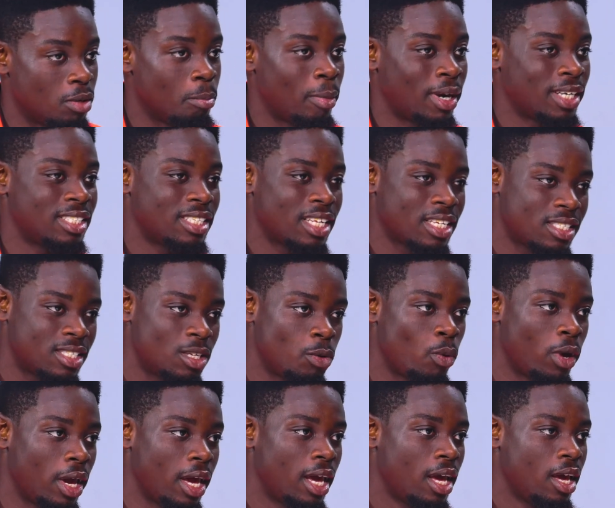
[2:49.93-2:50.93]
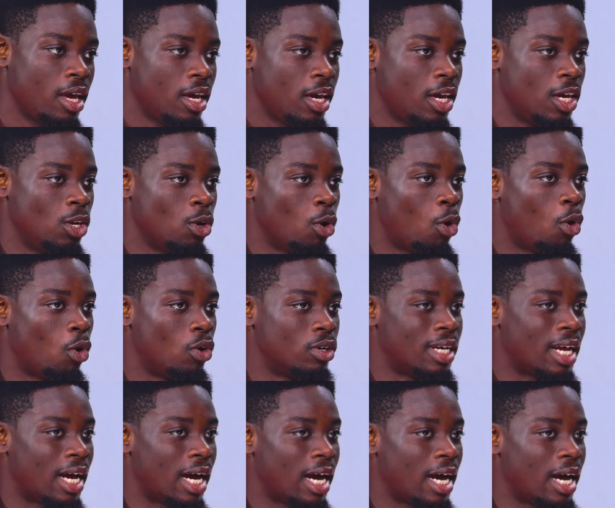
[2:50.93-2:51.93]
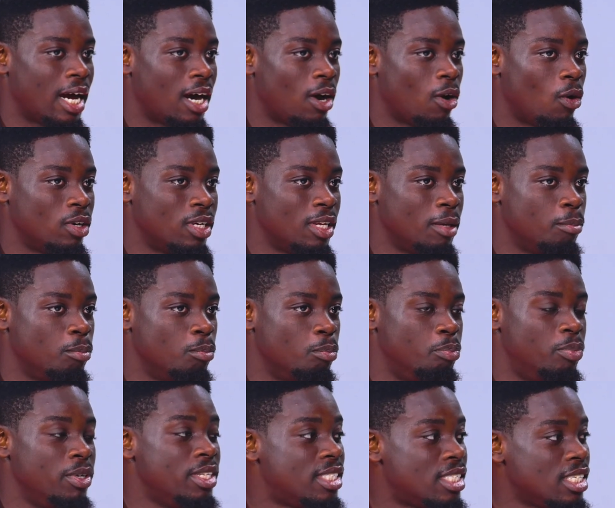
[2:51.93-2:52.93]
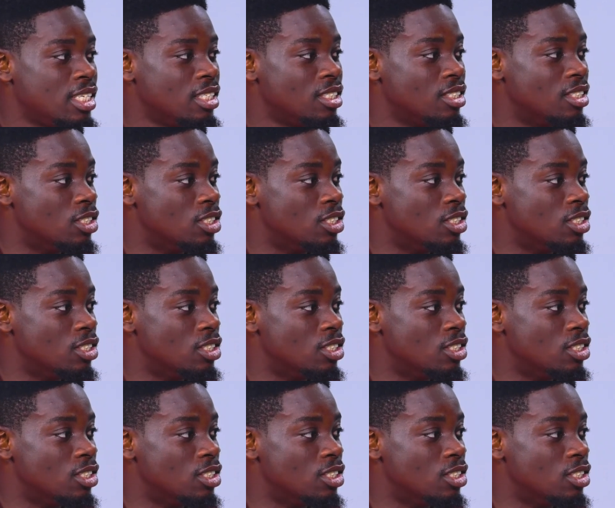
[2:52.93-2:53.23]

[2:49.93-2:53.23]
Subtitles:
Manchester City were on a beating